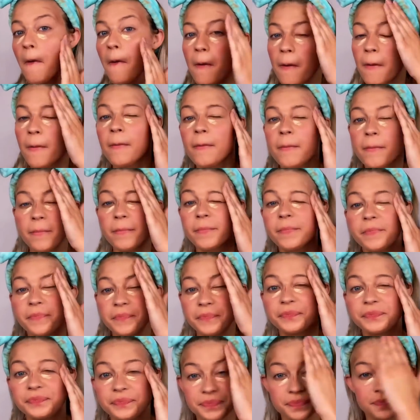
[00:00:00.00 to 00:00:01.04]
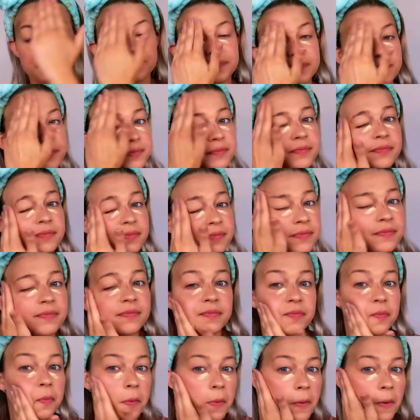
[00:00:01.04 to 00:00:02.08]
Why isn't this blending
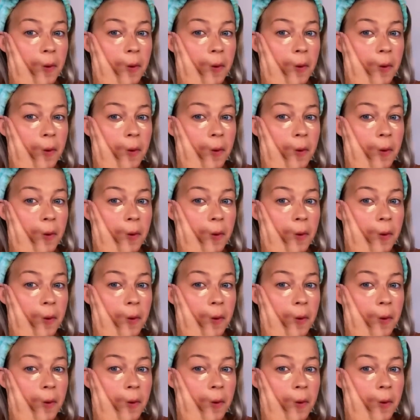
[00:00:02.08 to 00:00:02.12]
chat?